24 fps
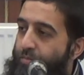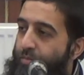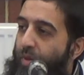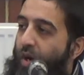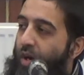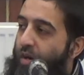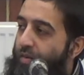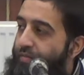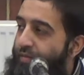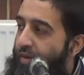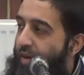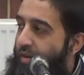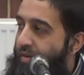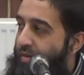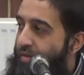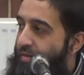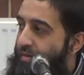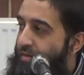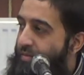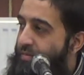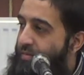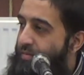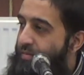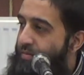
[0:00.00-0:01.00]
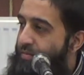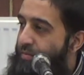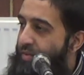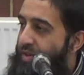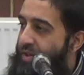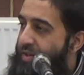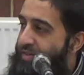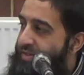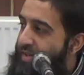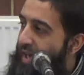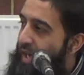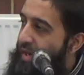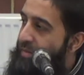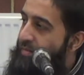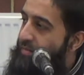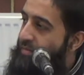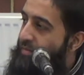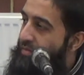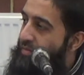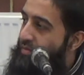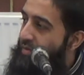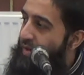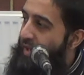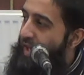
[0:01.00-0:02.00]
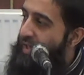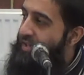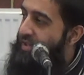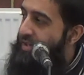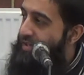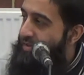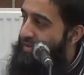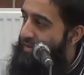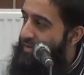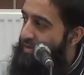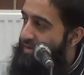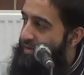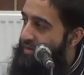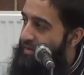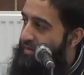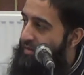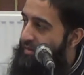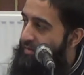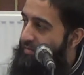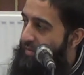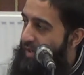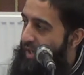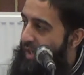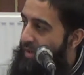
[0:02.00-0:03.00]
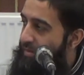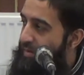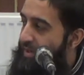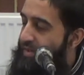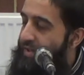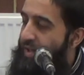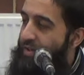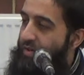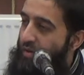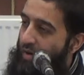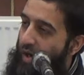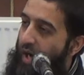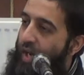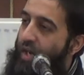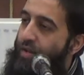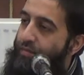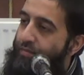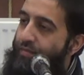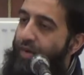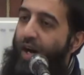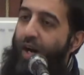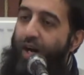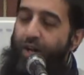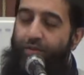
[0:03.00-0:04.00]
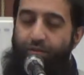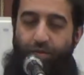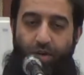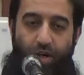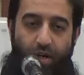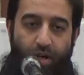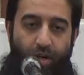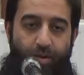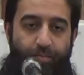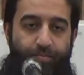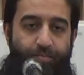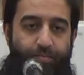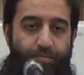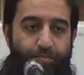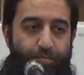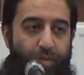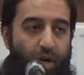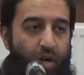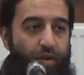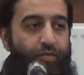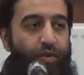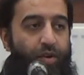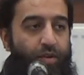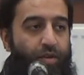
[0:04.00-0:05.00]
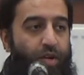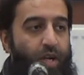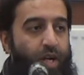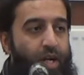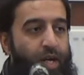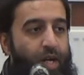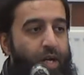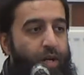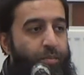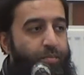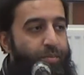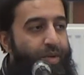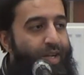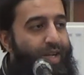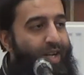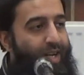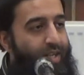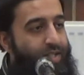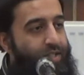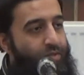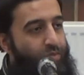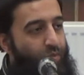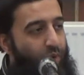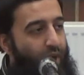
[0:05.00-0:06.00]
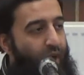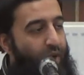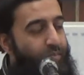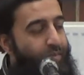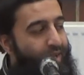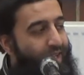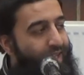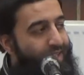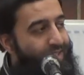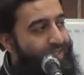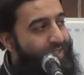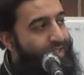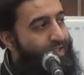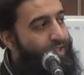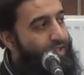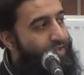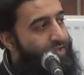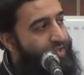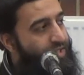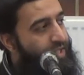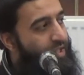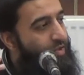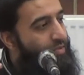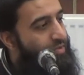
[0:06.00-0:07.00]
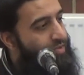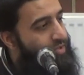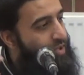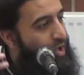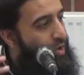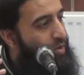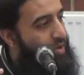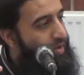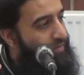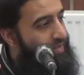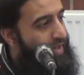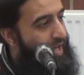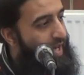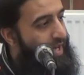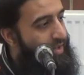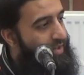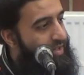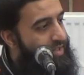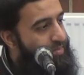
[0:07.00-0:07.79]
Maghfar, with the same letters, Mim and then Ghain, Fa and Ra, Maghfar. Because, why? Because it conceals the whole of the head.